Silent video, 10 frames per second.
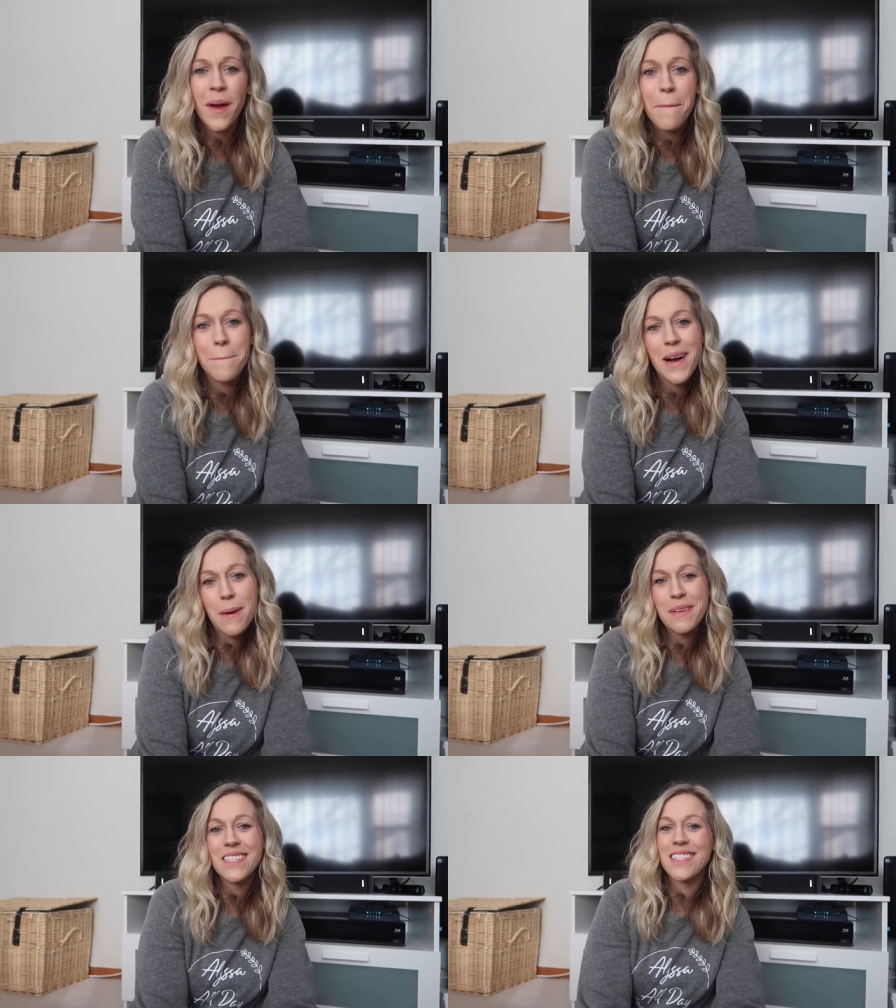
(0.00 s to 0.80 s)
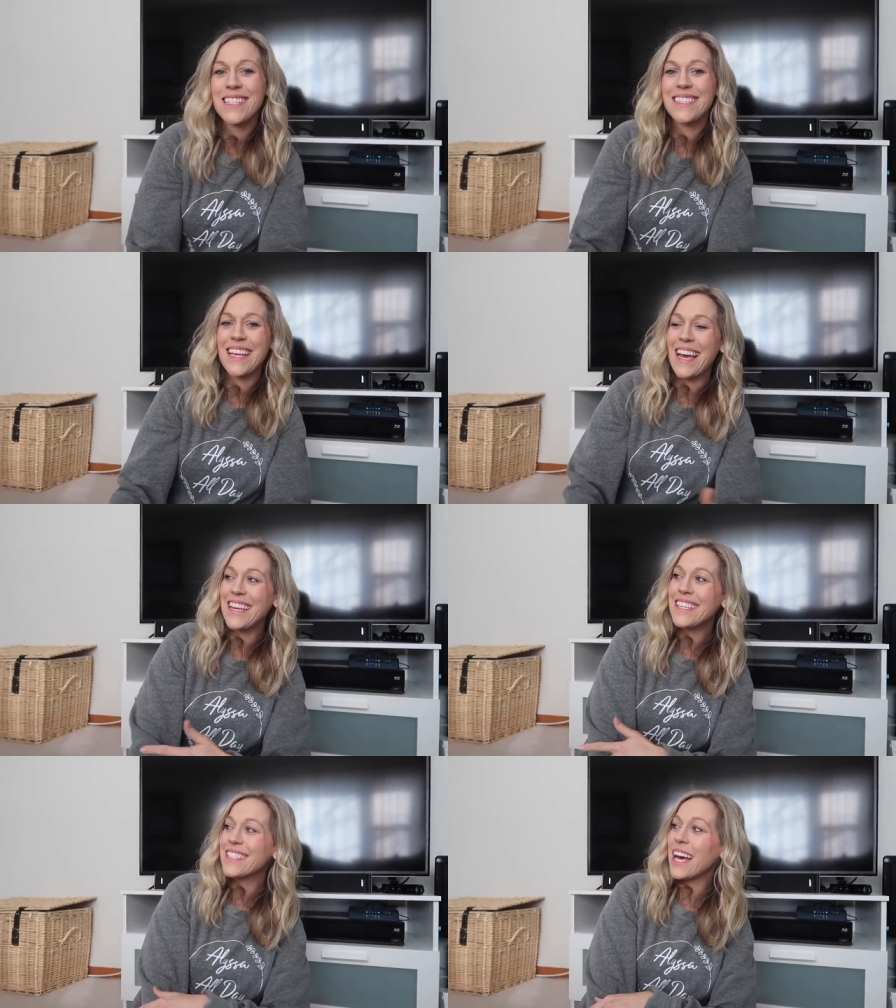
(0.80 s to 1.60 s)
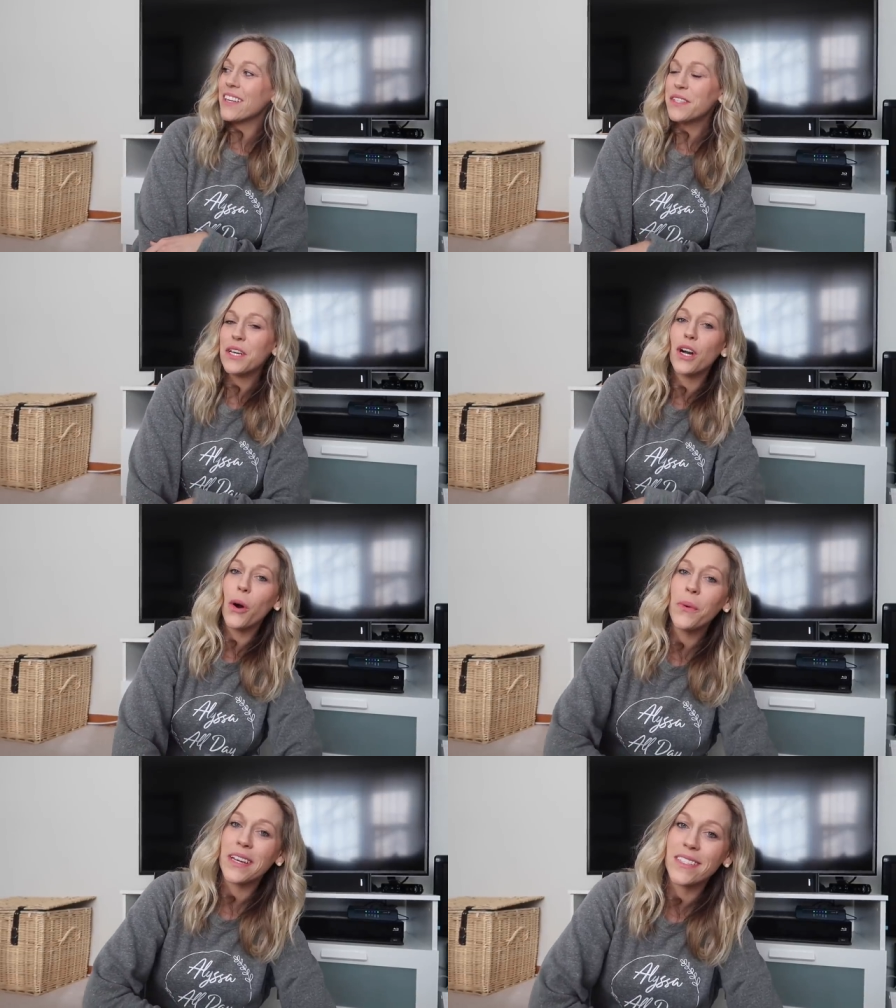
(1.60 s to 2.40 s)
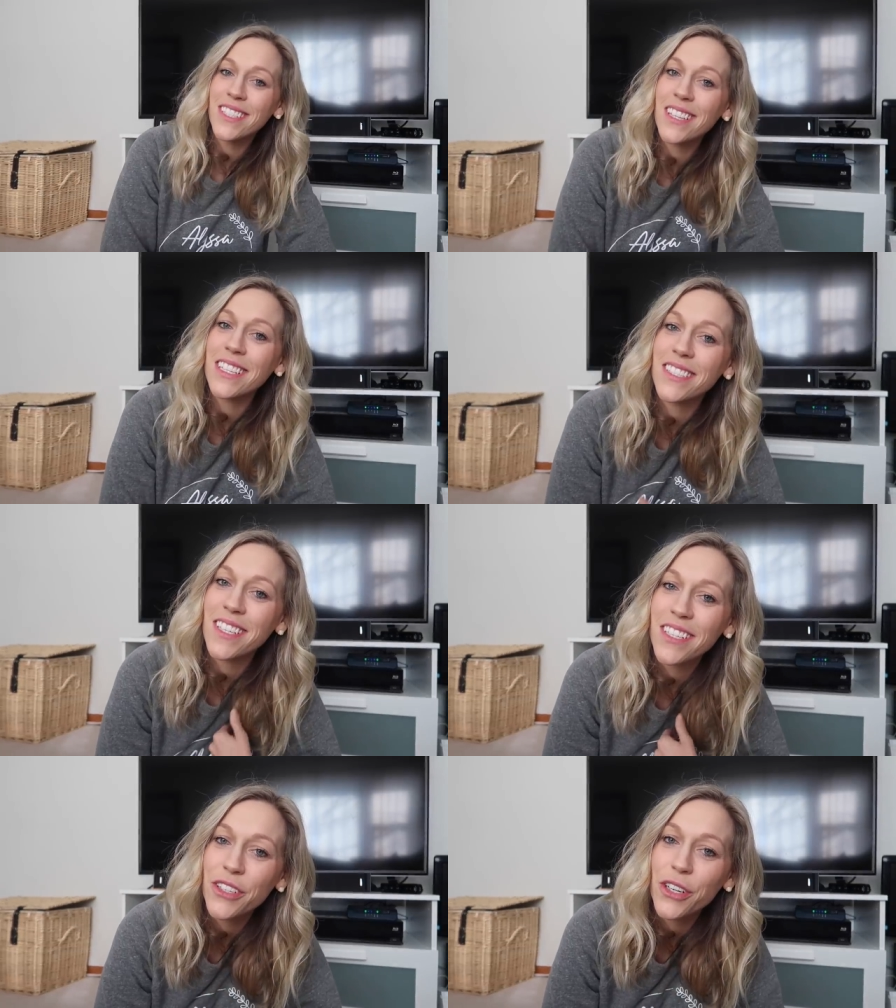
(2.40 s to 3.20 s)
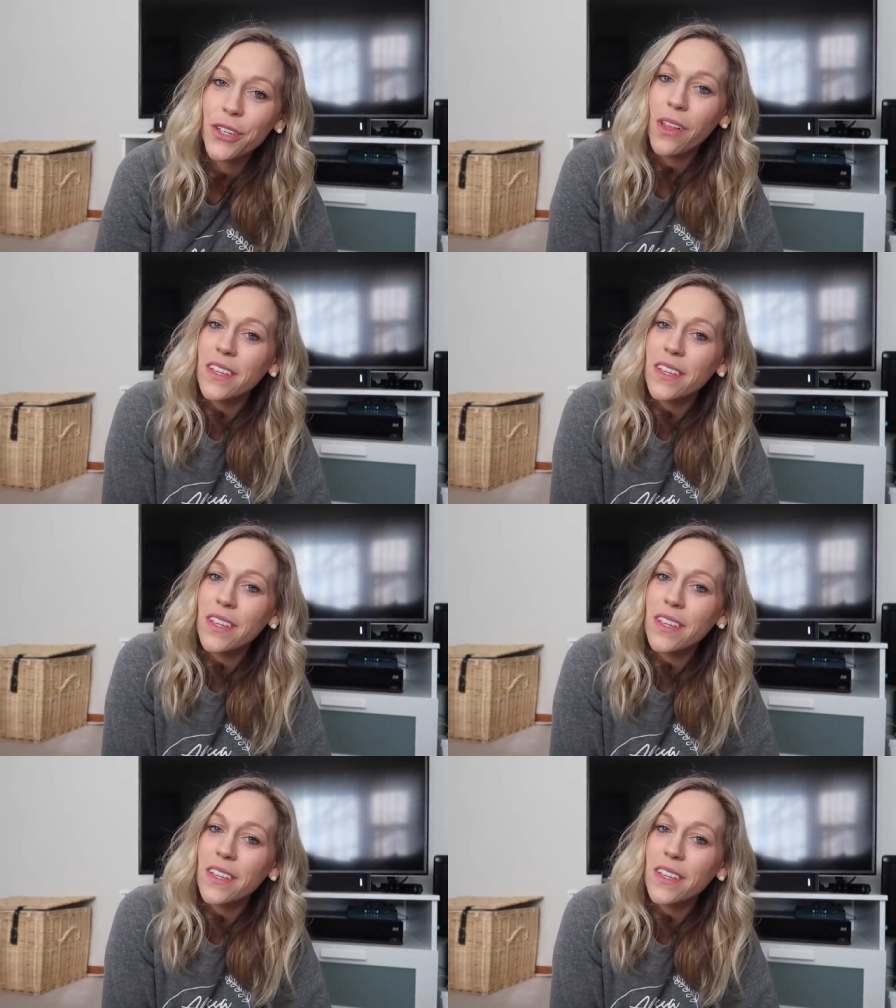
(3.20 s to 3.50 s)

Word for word: up mommies and daddies how's it going it's alyssa your girl